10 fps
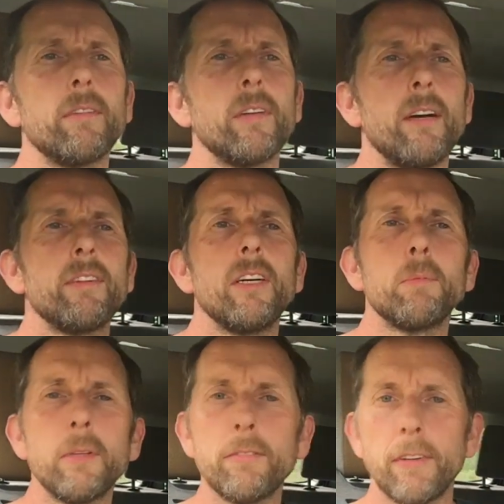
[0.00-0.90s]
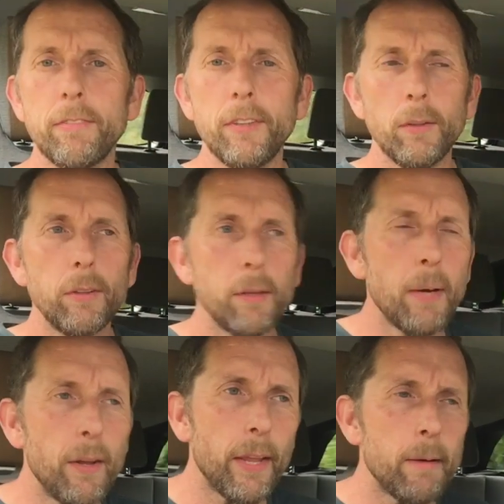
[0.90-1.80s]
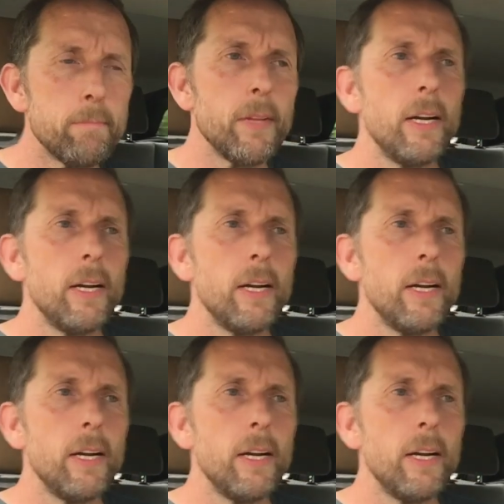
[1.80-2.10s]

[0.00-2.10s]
drive cars, but there's very few of them out there.